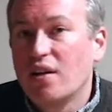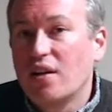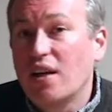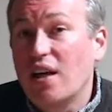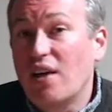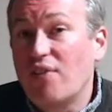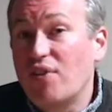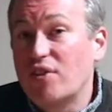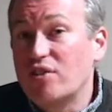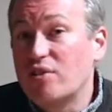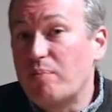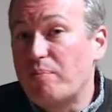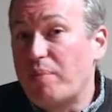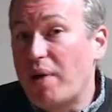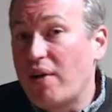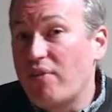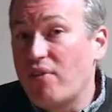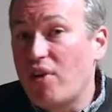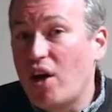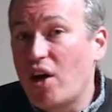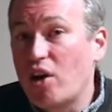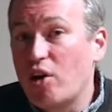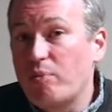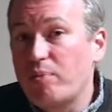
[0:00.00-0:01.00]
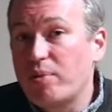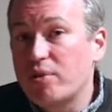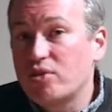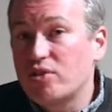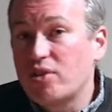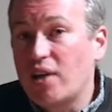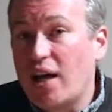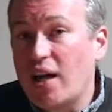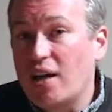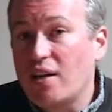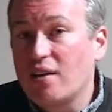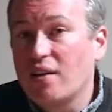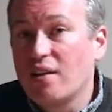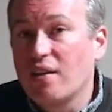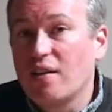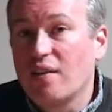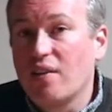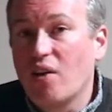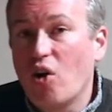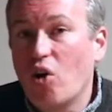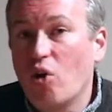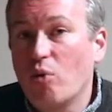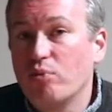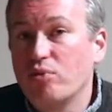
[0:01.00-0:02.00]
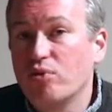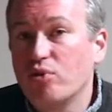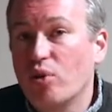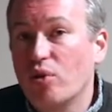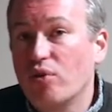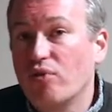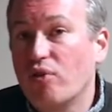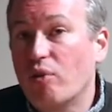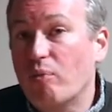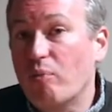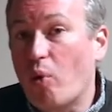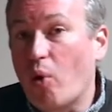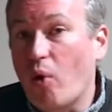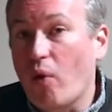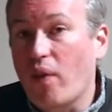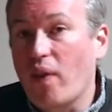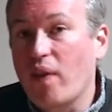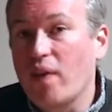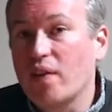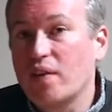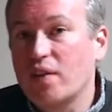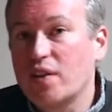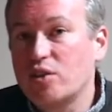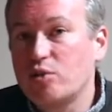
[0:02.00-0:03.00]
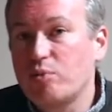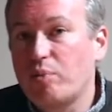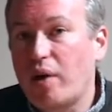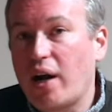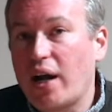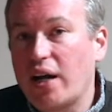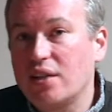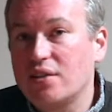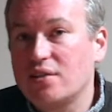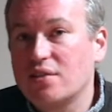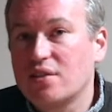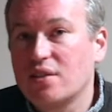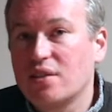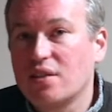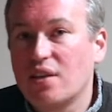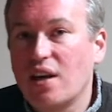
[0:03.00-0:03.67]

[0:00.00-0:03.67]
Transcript: If it's above 100%, the home sold for more than the list price.